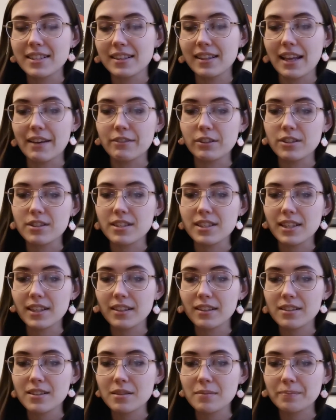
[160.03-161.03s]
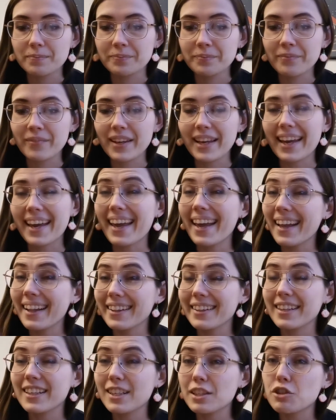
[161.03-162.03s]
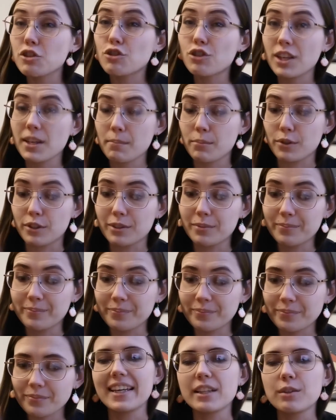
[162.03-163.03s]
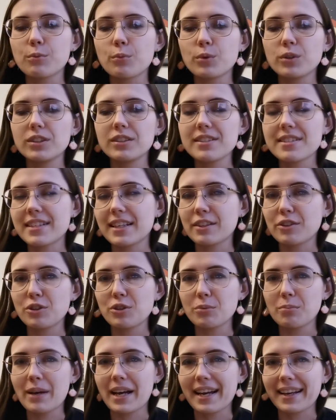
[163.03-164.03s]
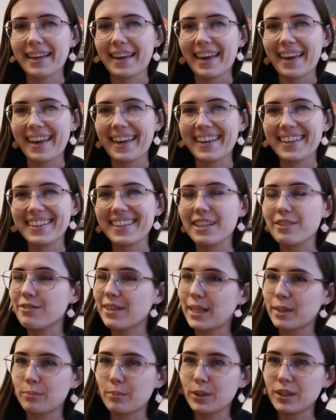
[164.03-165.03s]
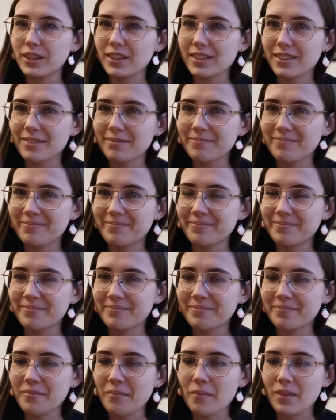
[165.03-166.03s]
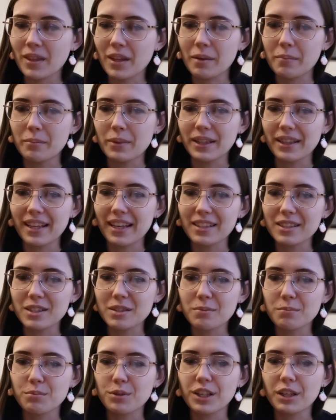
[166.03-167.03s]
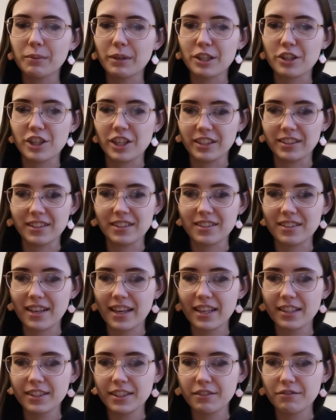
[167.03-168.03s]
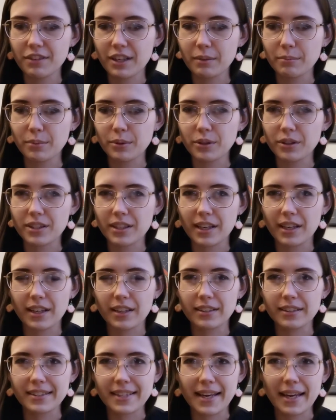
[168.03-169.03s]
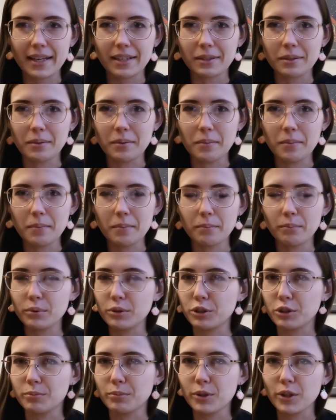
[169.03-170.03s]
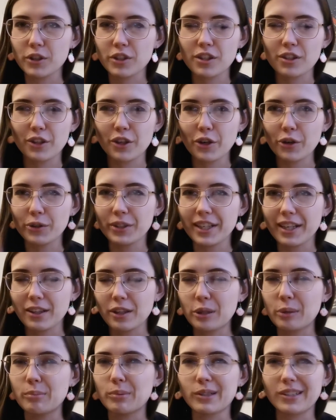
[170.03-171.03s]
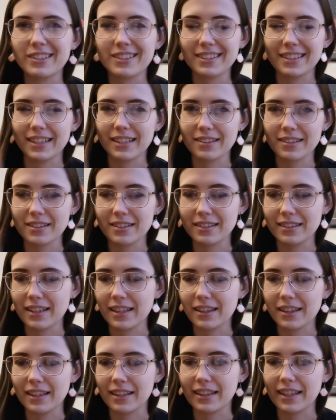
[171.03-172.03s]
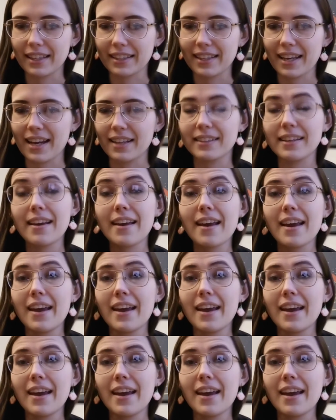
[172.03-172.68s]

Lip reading: level 6, and it's cheaper. It will set you back 80 red books, but that's pretty much it. It's 80 red books and 10 blue books. No yellow books, nothing like that.